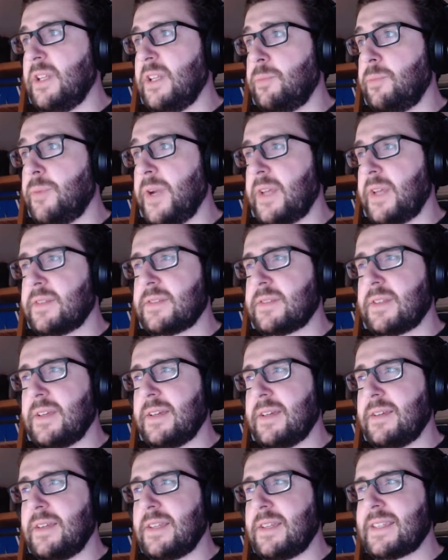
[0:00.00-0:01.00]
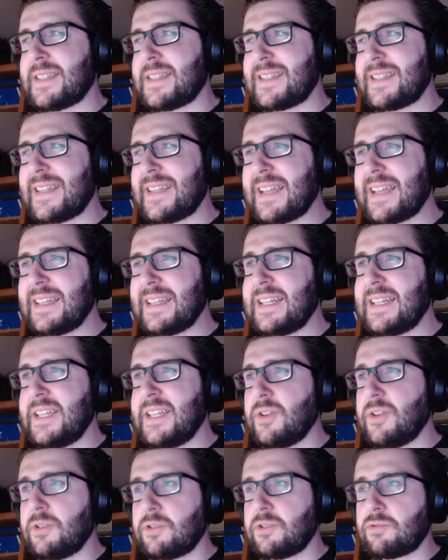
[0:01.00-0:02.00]
bricks. It's technically
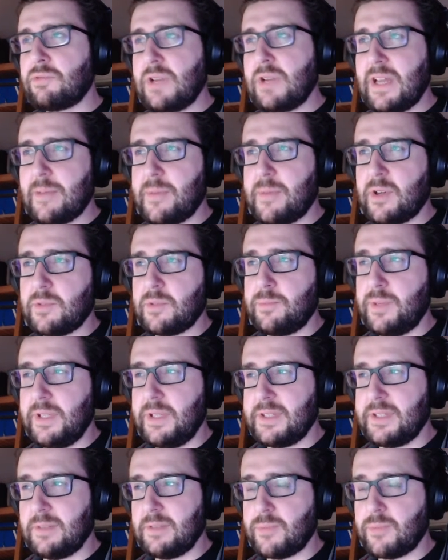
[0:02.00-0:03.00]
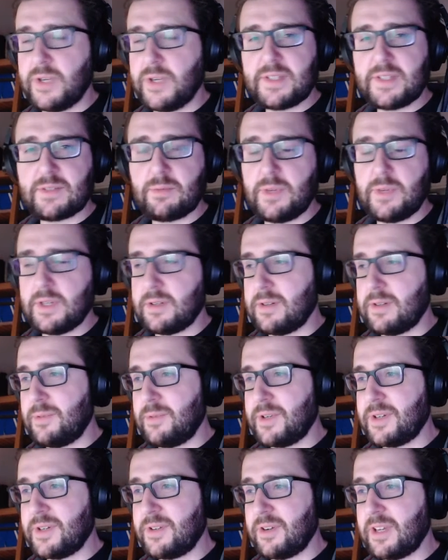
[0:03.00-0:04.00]
not really about building bricks.
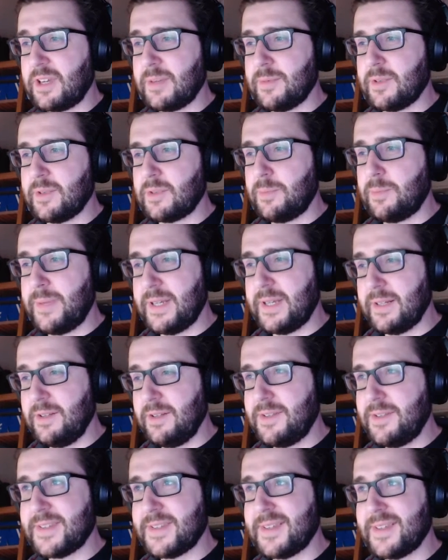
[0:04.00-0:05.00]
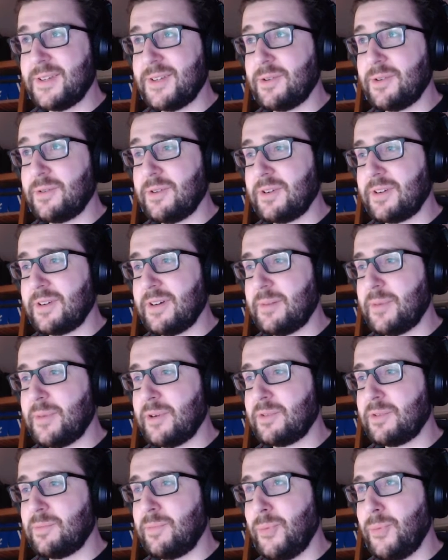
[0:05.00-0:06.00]
We're talking about pills and no longer
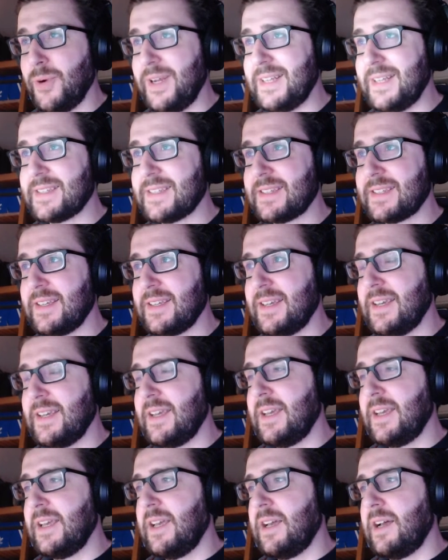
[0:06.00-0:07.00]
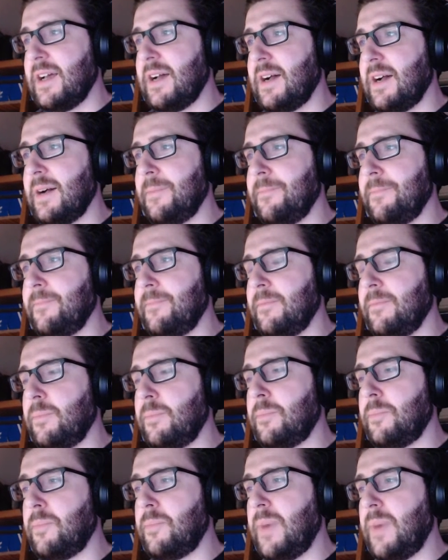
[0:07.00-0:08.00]
about bricks.
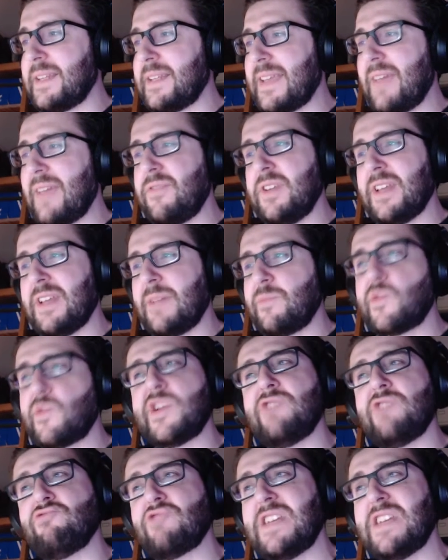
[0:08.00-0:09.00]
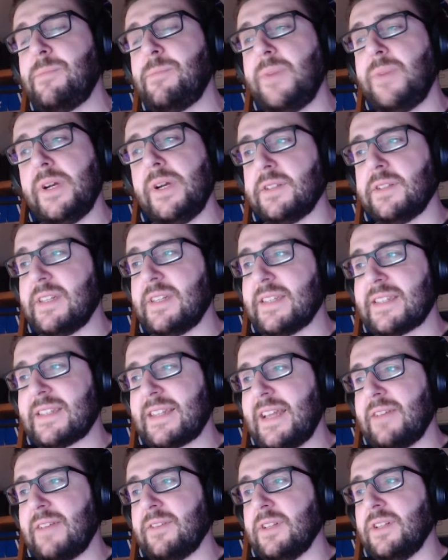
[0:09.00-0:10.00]
But every time we rebuild this
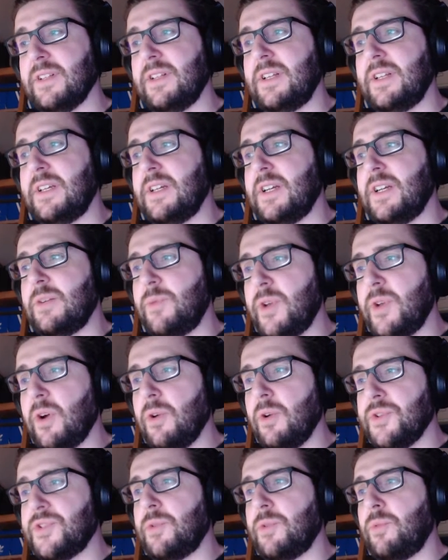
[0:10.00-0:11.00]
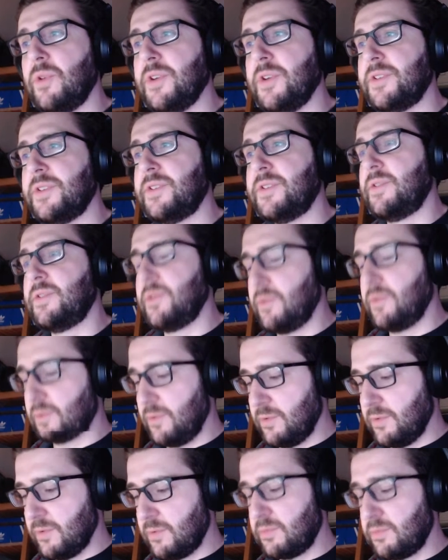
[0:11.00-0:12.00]
level, we also want
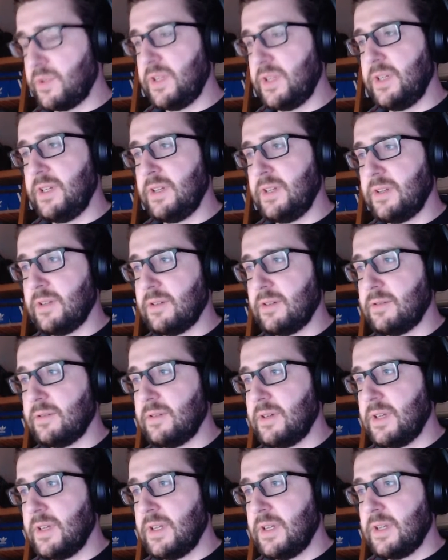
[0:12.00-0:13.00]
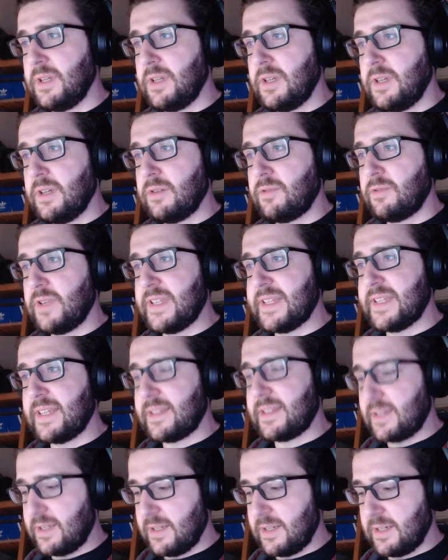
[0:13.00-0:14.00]
to
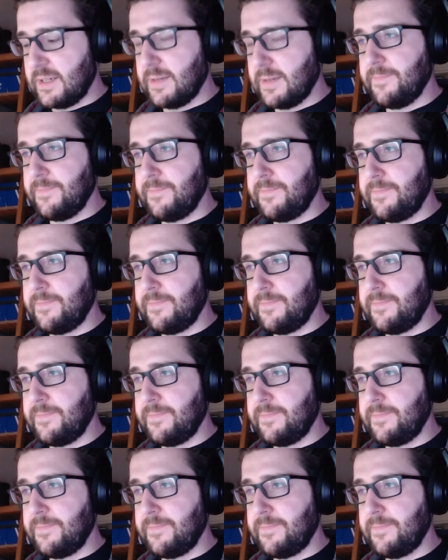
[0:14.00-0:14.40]
reset the.